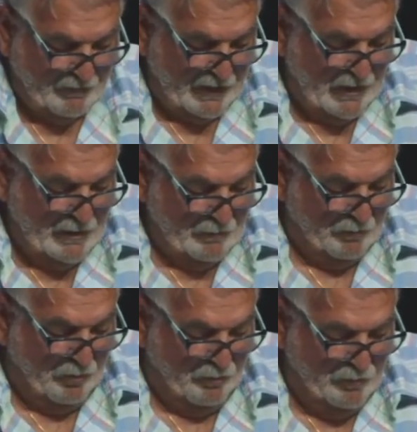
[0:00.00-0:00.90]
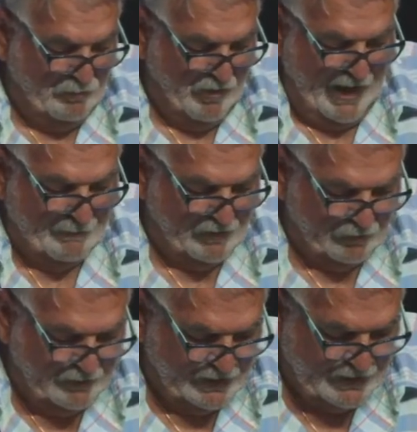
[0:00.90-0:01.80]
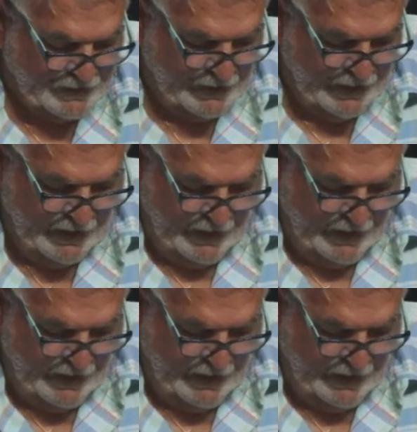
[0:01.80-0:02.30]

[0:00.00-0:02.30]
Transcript: from a bramble bush.